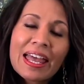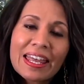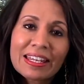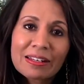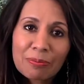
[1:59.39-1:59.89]

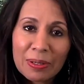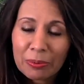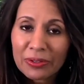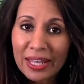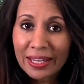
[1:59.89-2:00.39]
in
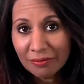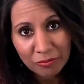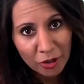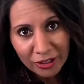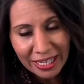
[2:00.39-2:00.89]
people
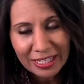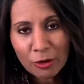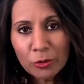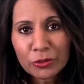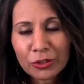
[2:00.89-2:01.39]
that are
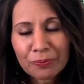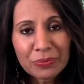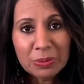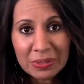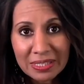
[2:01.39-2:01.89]
getting older,
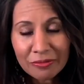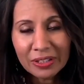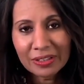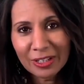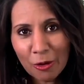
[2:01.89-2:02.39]

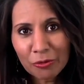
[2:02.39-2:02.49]
specifically